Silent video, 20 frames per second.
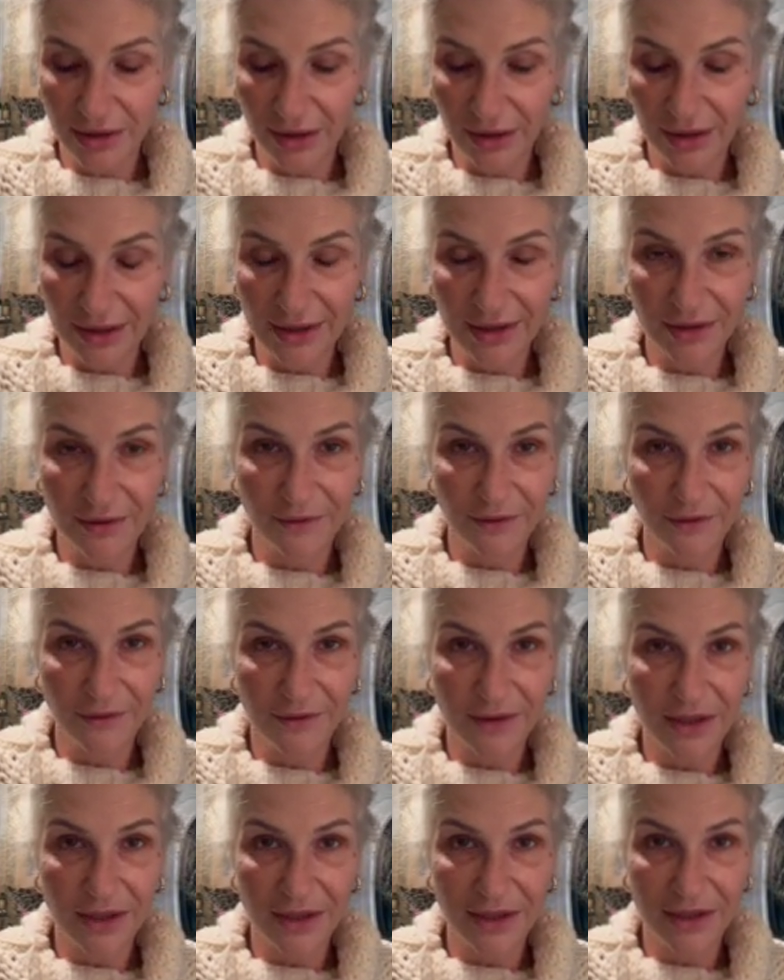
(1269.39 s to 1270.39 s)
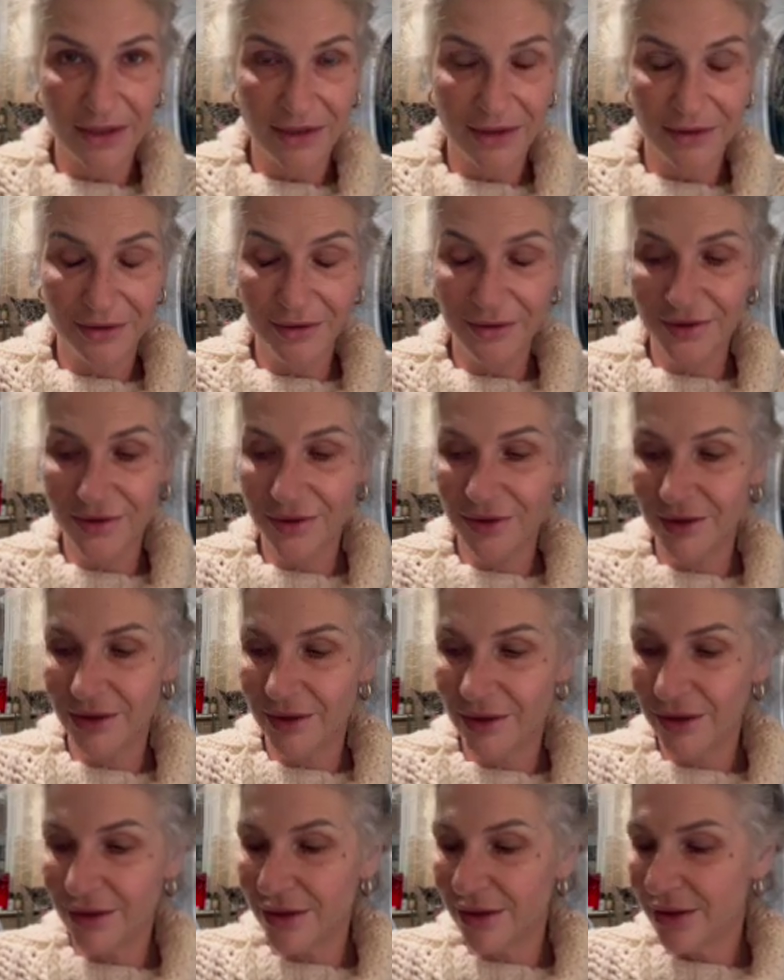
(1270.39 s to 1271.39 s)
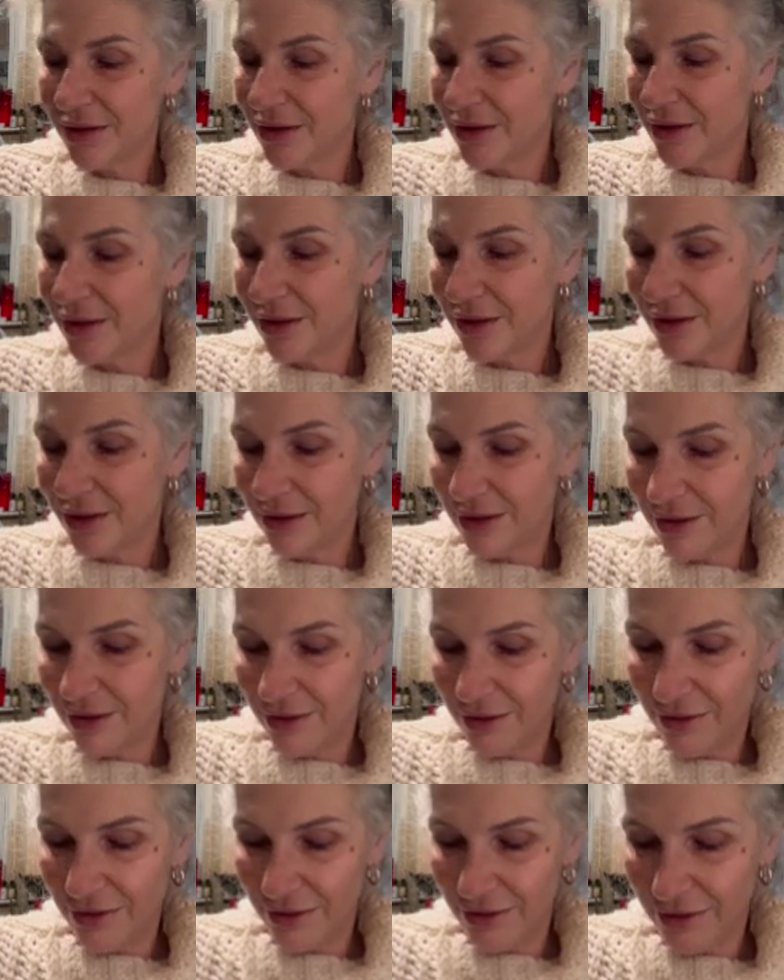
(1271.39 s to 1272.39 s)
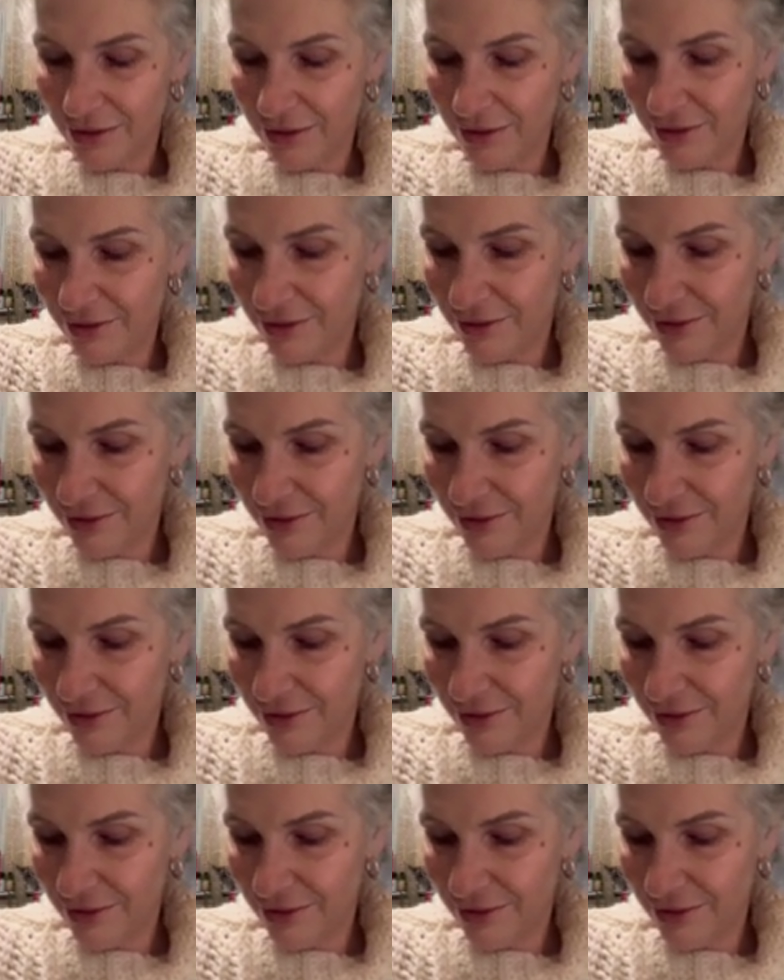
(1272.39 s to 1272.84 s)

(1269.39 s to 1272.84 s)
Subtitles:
the last 15 years. It's